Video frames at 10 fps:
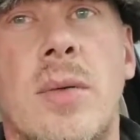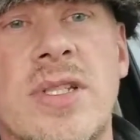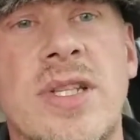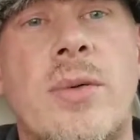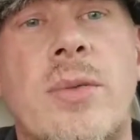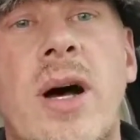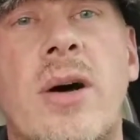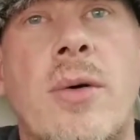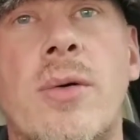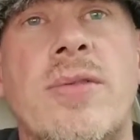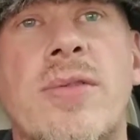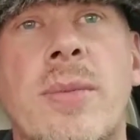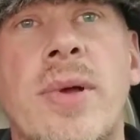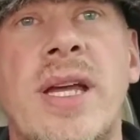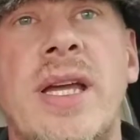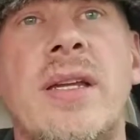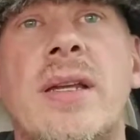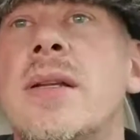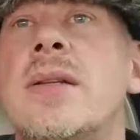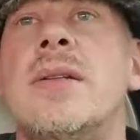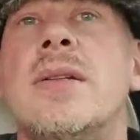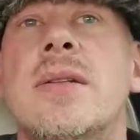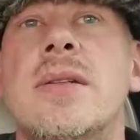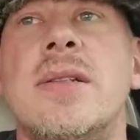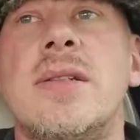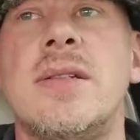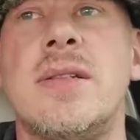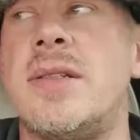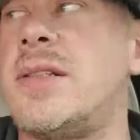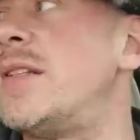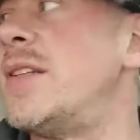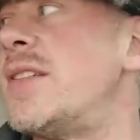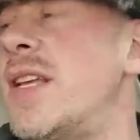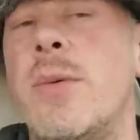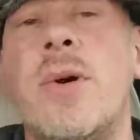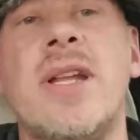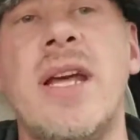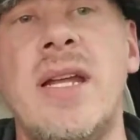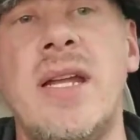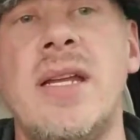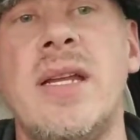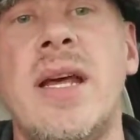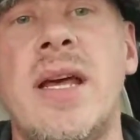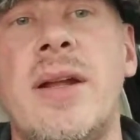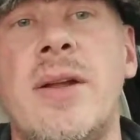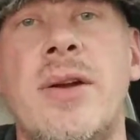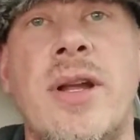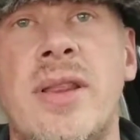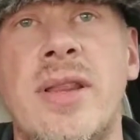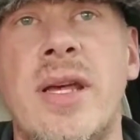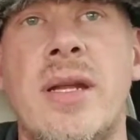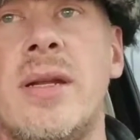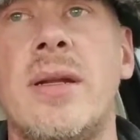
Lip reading: was it wrong for me to see what that Indian had underneath that